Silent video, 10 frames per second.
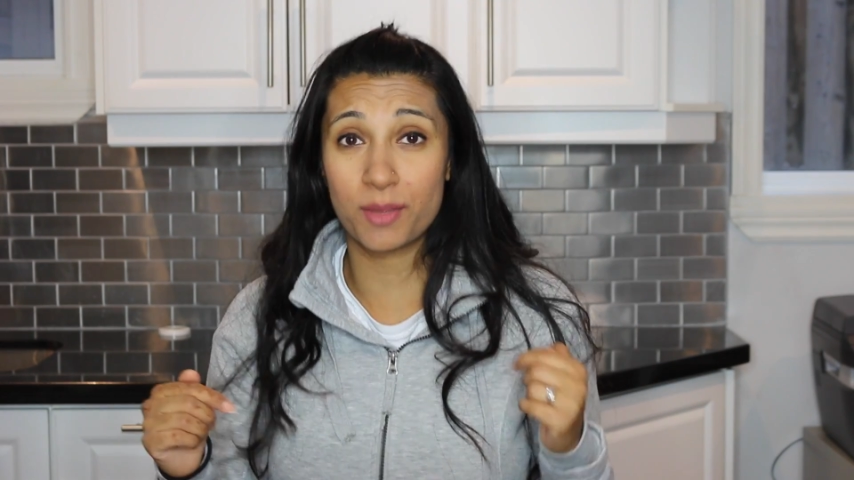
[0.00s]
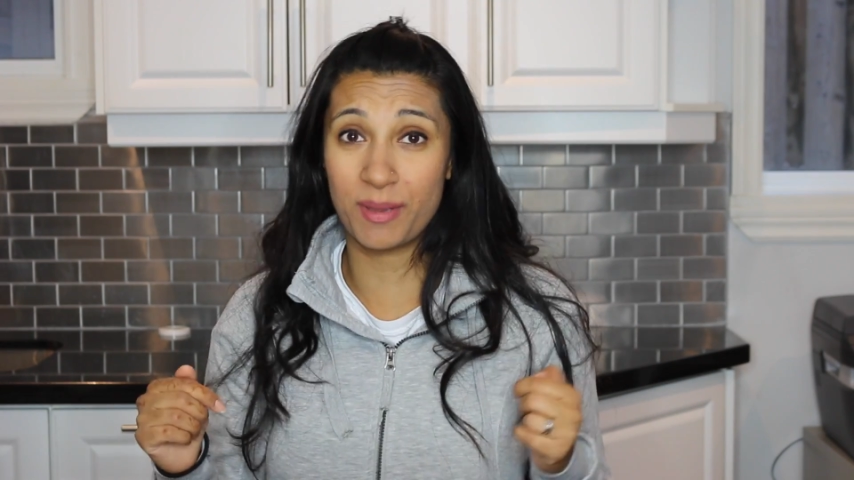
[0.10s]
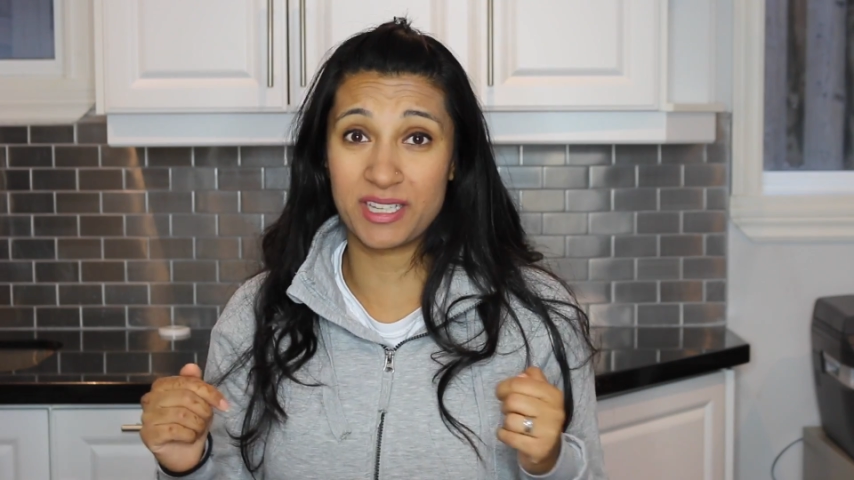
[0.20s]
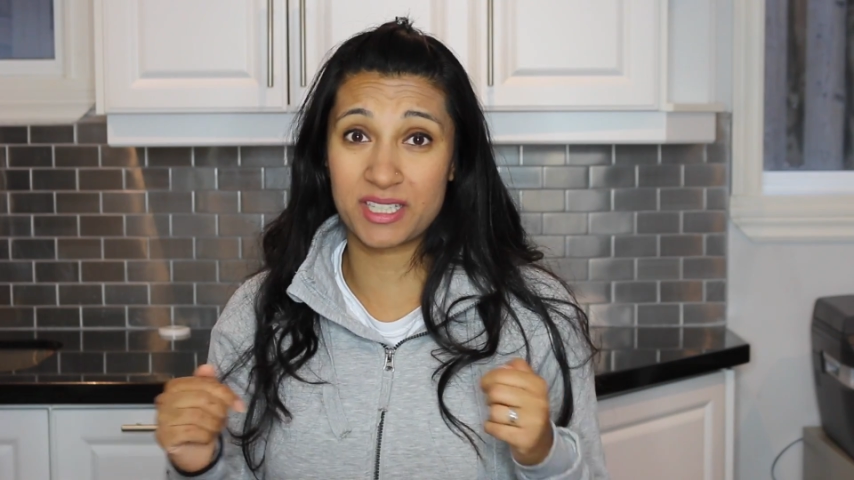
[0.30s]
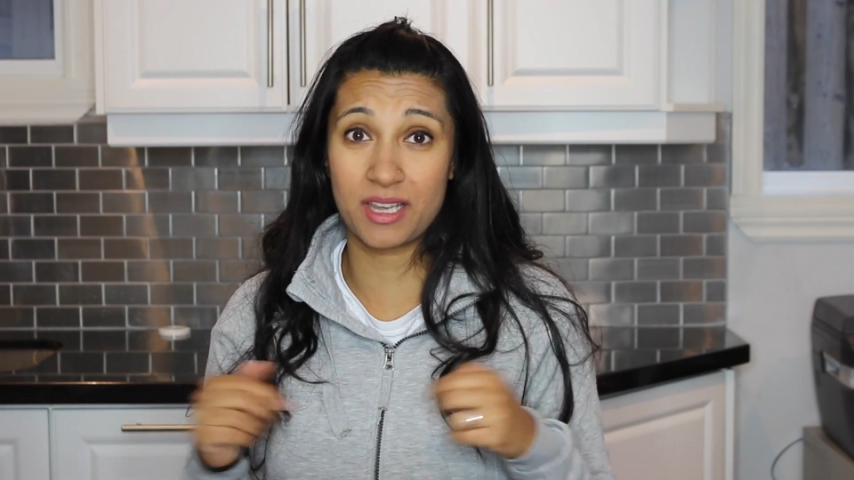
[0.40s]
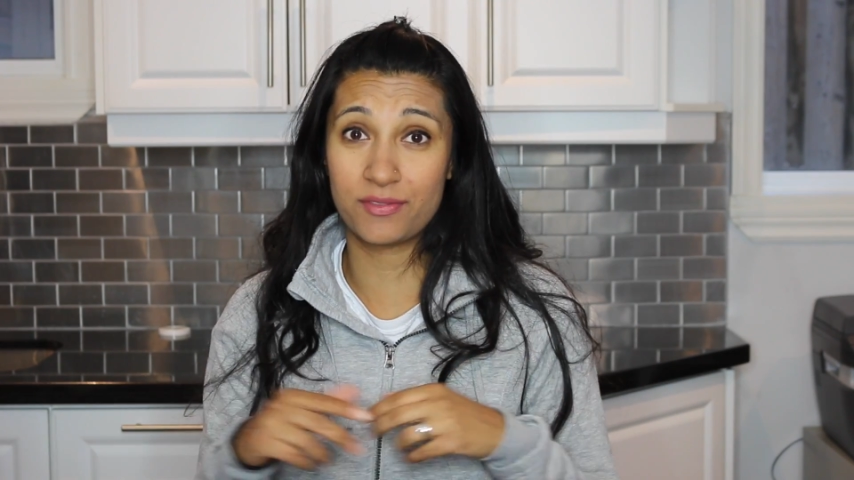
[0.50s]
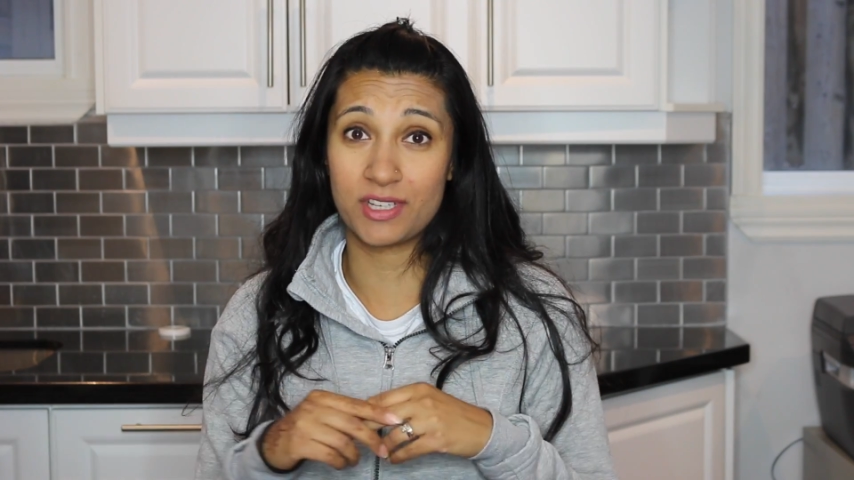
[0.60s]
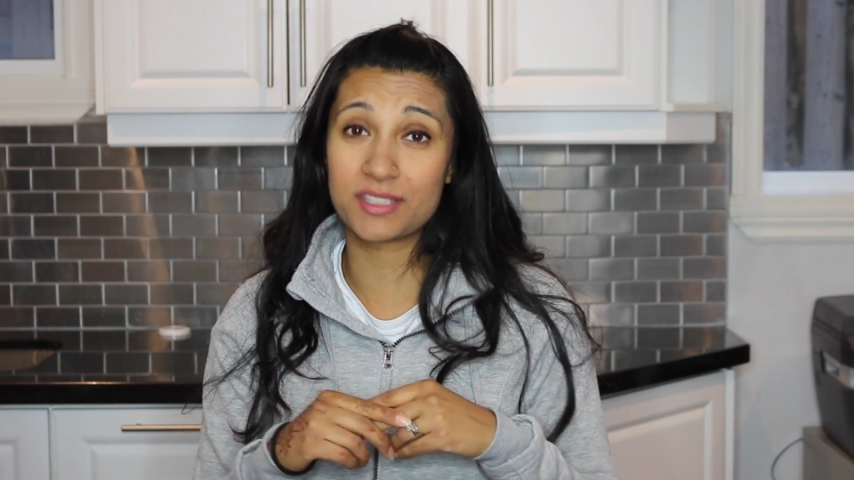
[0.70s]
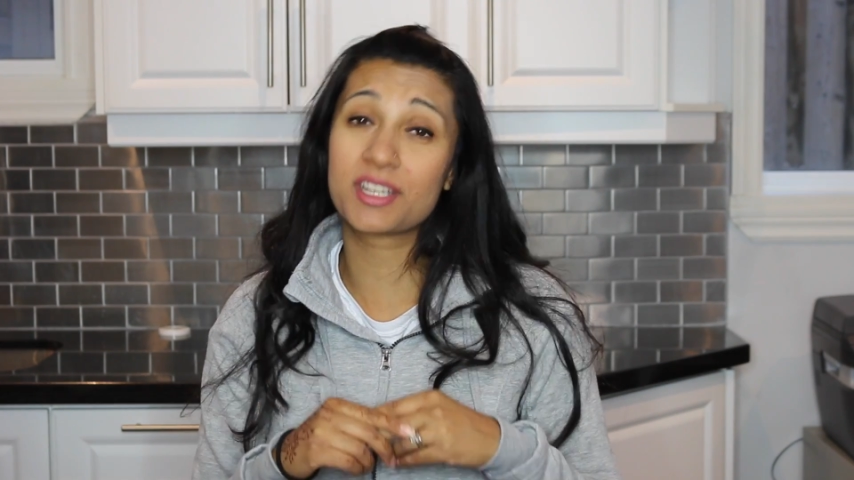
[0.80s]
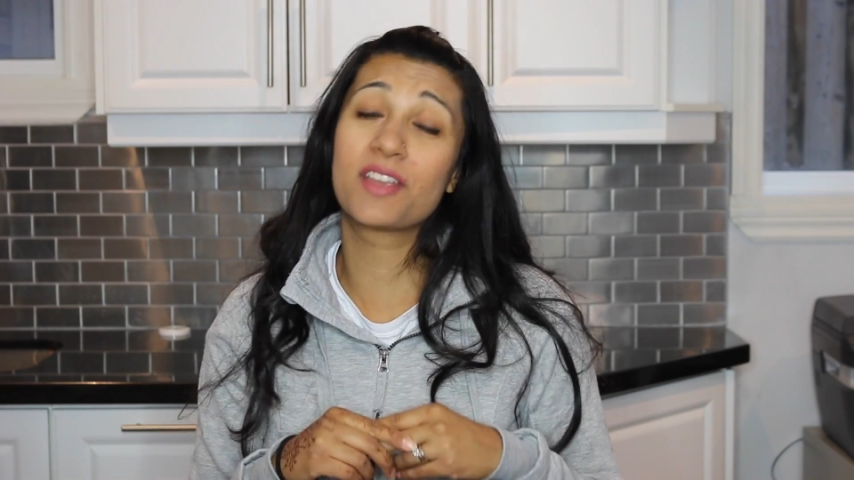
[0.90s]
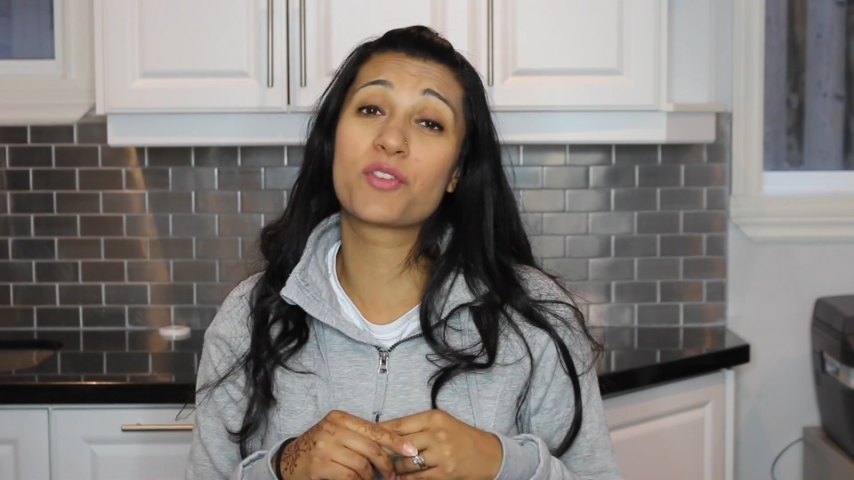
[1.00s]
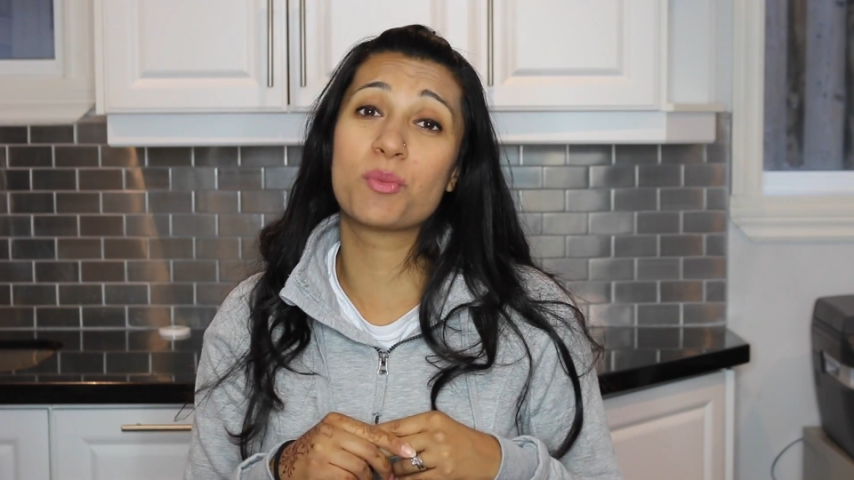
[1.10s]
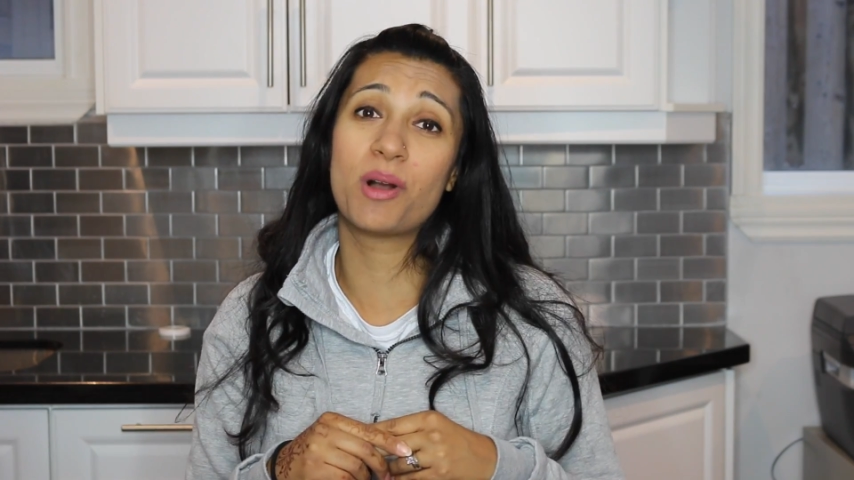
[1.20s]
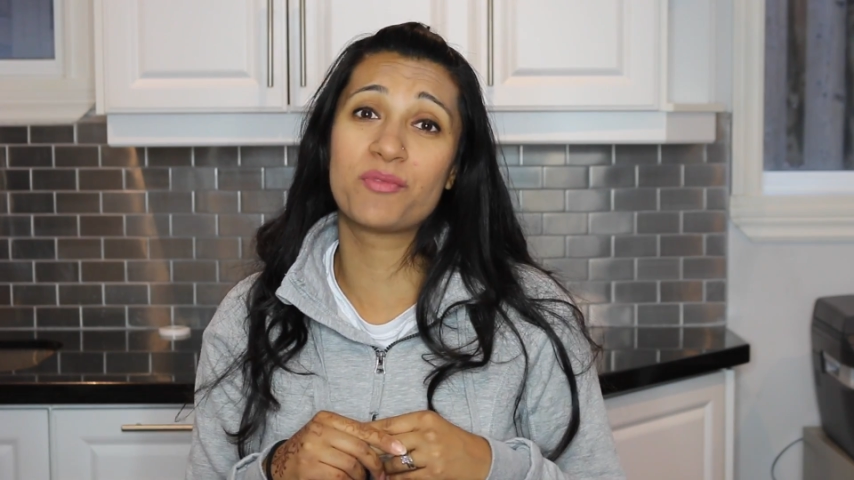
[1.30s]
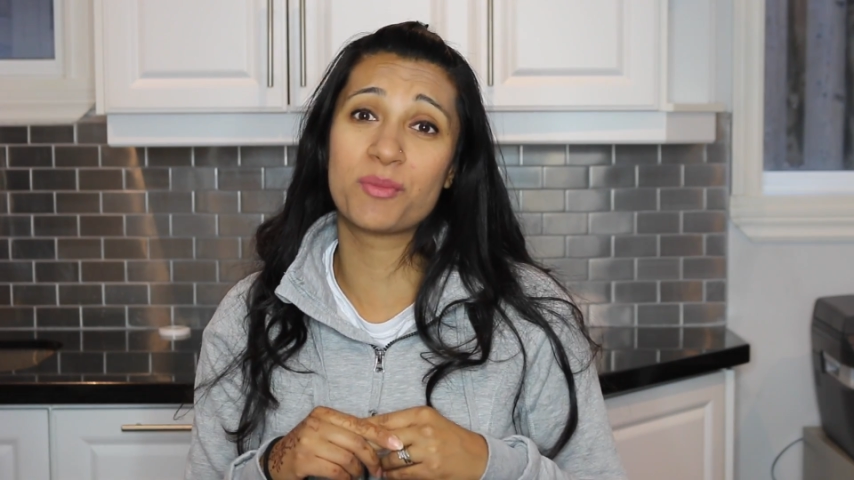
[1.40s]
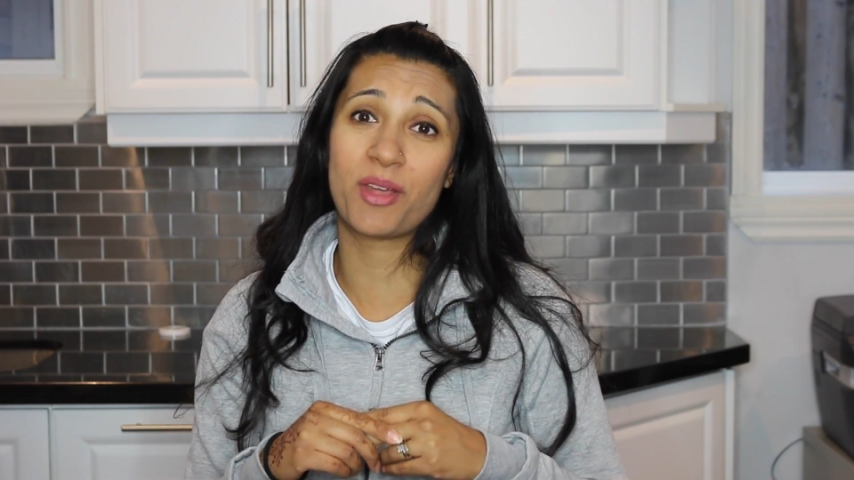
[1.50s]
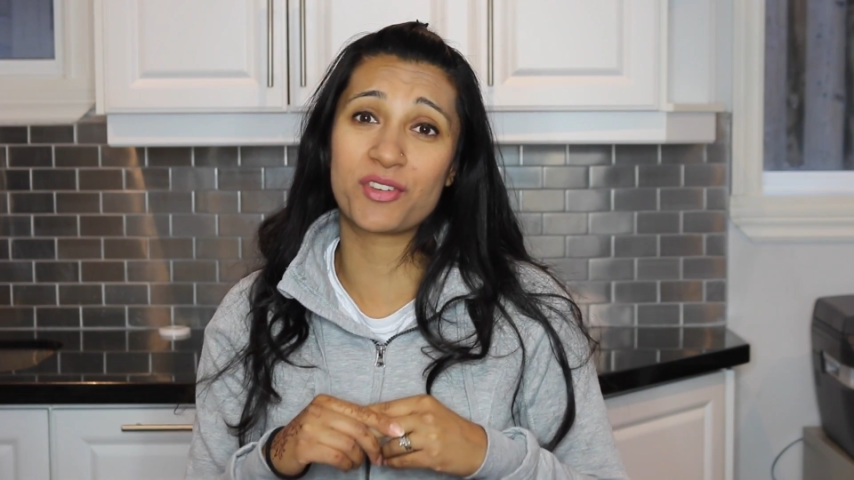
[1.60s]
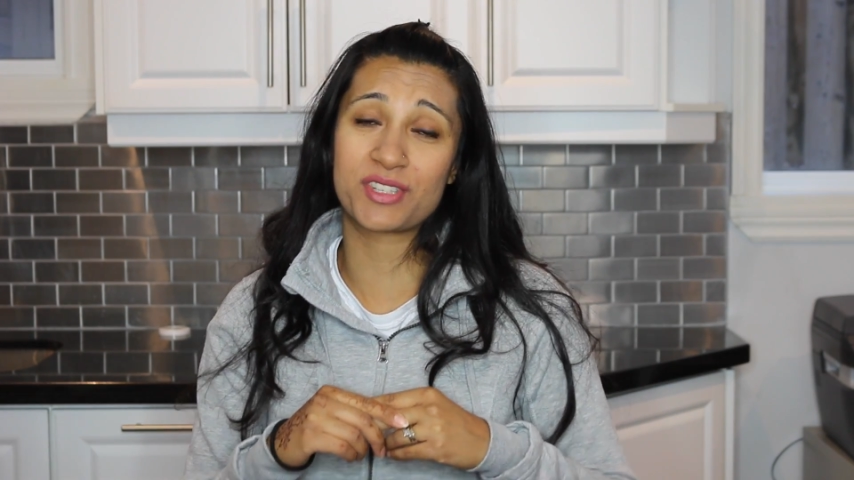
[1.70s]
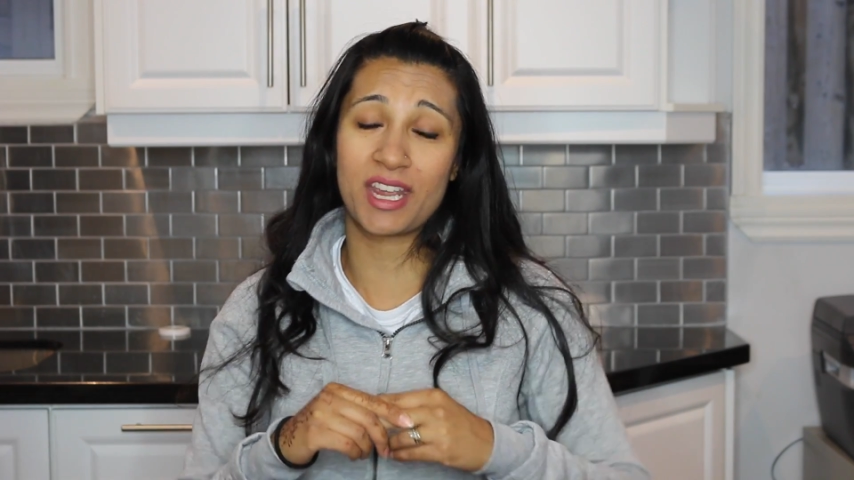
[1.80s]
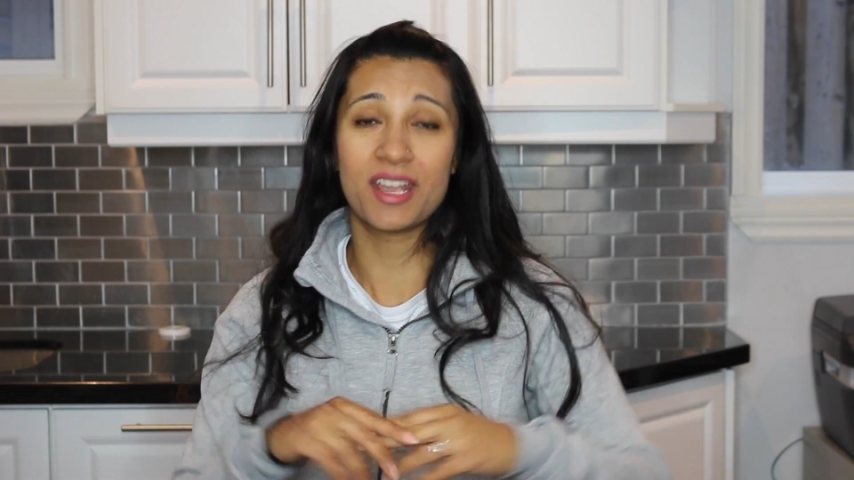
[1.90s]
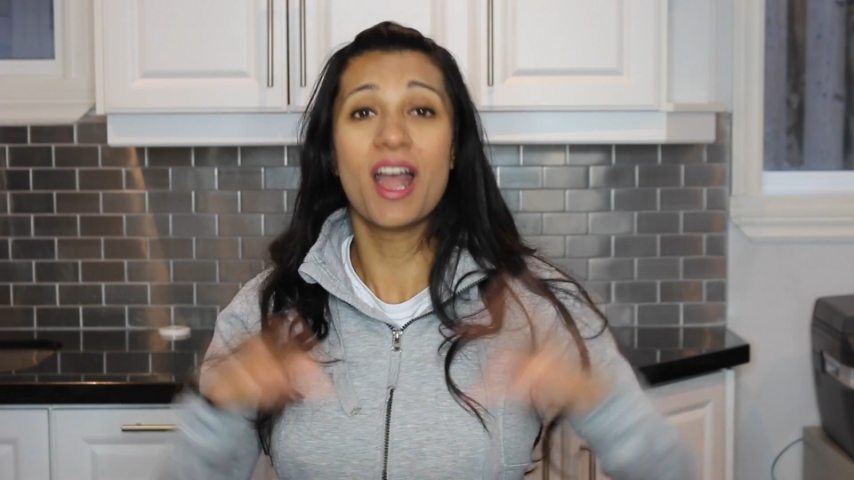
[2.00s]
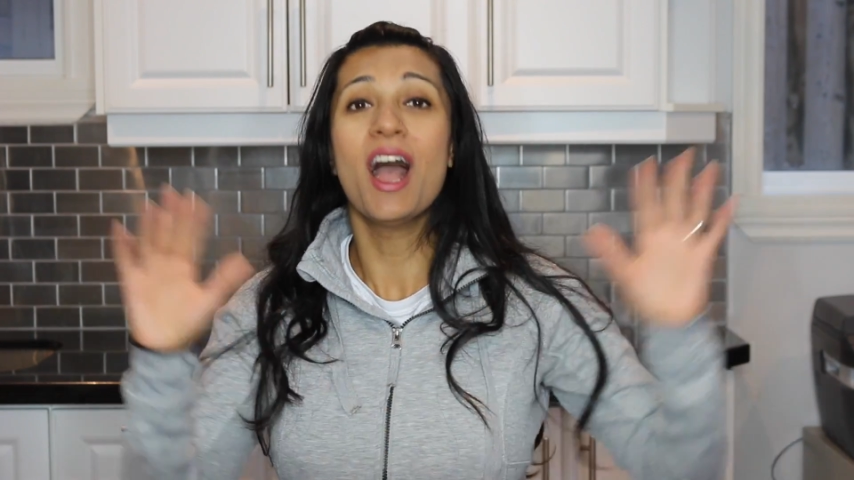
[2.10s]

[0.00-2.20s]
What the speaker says: the best gift is to give your mom for Mother's Day.